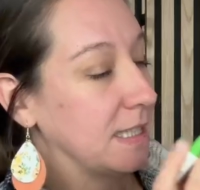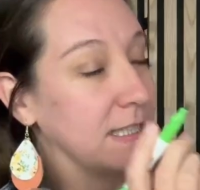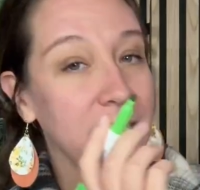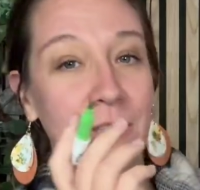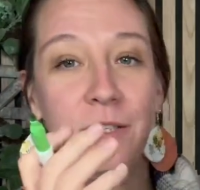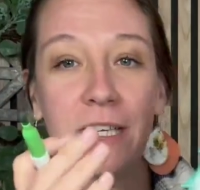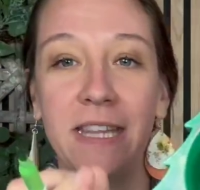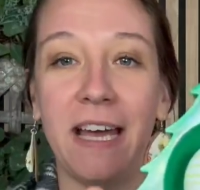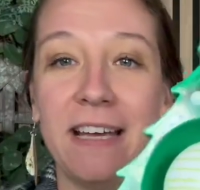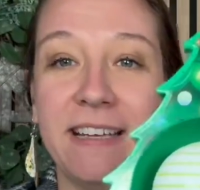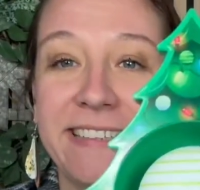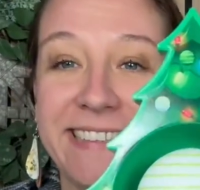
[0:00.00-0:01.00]
So look at
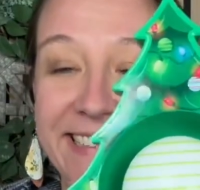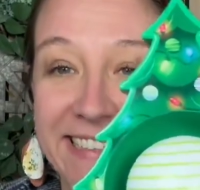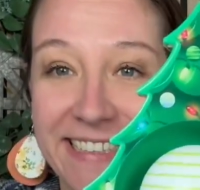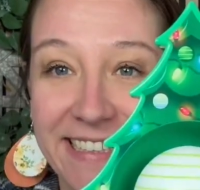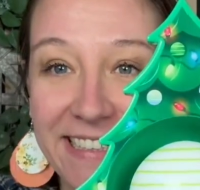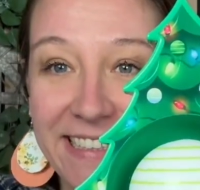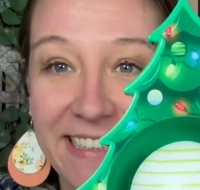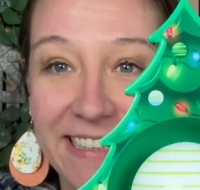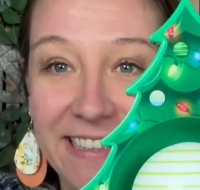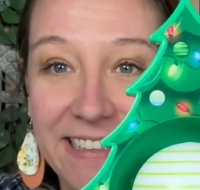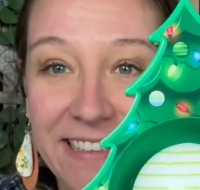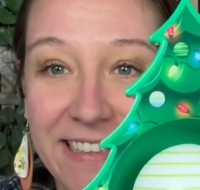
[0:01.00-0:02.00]
that.
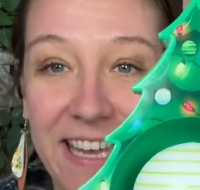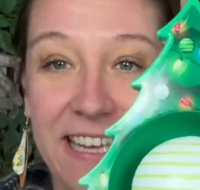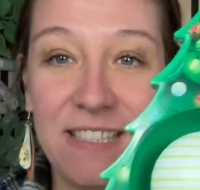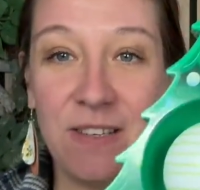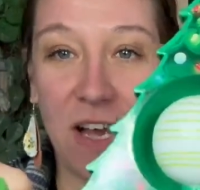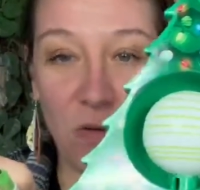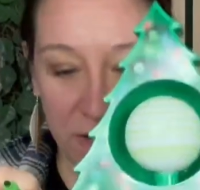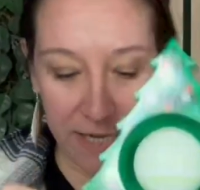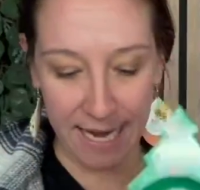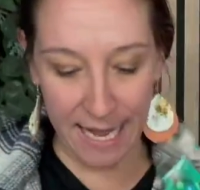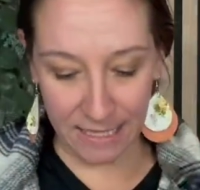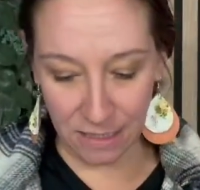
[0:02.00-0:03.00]
Okay, so now we're going
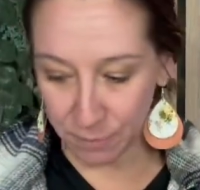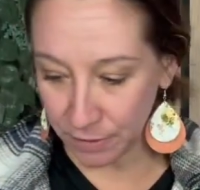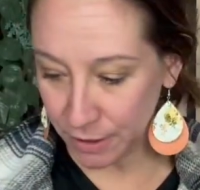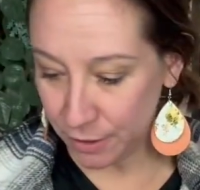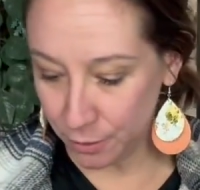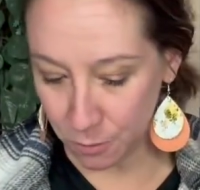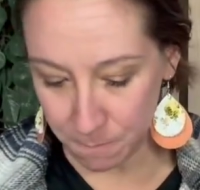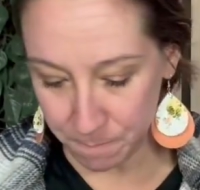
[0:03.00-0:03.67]
to add the blue.